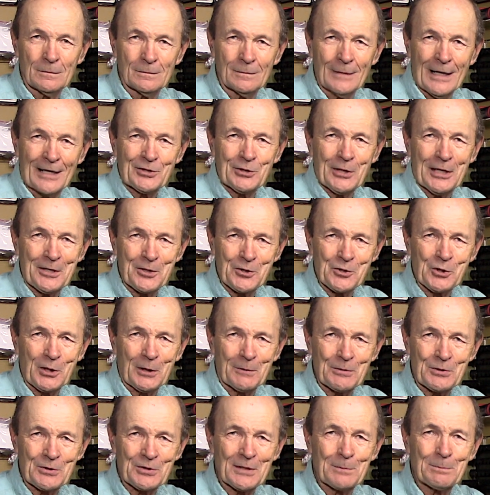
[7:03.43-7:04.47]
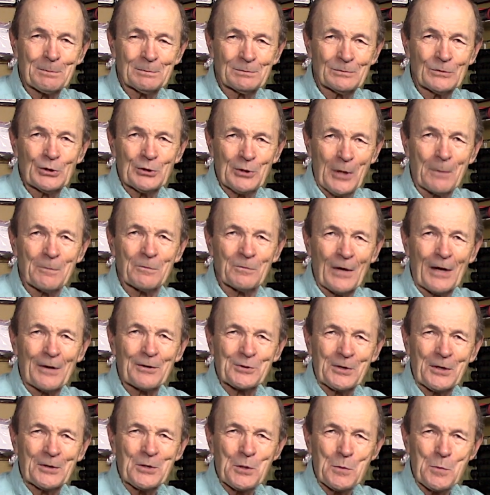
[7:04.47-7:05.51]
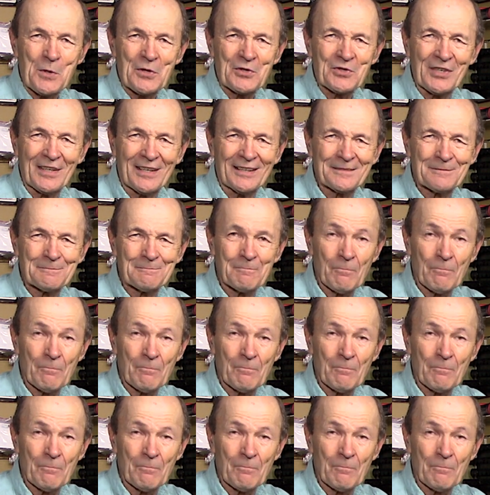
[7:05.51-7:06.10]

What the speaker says: That's how you service the dump valves on your BC.